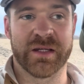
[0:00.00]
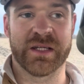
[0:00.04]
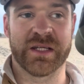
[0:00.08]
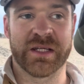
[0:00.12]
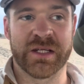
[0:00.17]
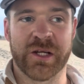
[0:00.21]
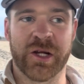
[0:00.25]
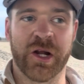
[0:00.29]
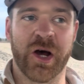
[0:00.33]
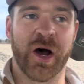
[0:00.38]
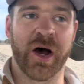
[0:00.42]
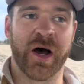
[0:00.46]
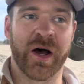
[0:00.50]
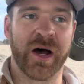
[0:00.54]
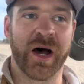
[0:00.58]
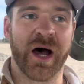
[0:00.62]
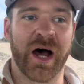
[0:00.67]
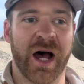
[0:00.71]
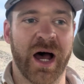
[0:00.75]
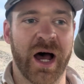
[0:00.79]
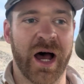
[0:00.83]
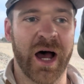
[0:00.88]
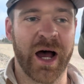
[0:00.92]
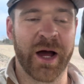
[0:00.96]
you know,
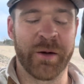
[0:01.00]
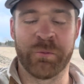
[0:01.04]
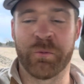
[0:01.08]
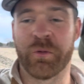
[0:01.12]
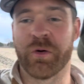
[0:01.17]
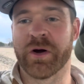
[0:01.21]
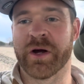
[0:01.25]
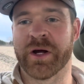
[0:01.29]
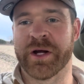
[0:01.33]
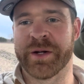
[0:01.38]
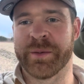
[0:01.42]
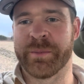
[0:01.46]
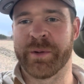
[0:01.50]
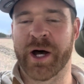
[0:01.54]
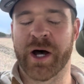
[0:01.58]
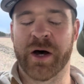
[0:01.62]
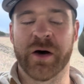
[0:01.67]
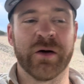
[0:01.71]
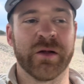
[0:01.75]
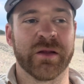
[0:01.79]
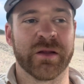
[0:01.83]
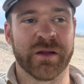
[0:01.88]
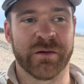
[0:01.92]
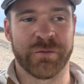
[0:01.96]
I'm worried
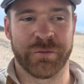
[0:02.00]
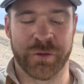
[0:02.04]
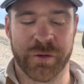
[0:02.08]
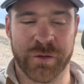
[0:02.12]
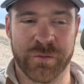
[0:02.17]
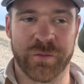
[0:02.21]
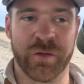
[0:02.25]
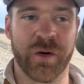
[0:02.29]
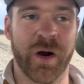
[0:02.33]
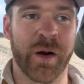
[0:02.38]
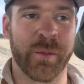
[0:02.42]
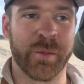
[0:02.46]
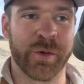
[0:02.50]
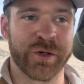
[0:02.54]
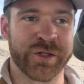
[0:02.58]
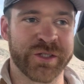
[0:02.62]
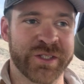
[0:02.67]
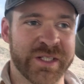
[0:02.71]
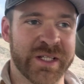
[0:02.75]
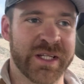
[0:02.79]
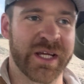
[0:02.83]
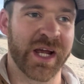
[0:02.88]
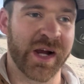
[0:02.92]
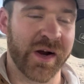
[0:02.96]
about the fruit farmers
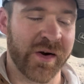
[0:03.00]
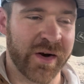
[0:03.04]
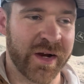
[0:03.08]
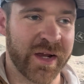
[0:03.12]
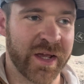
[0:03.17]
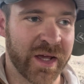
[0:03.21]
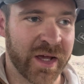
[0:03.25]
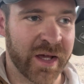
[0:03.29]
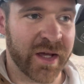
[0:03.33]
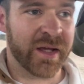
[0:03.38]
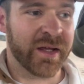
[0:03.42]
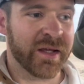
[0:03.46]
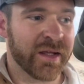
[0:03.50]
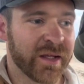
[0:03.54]
in the area.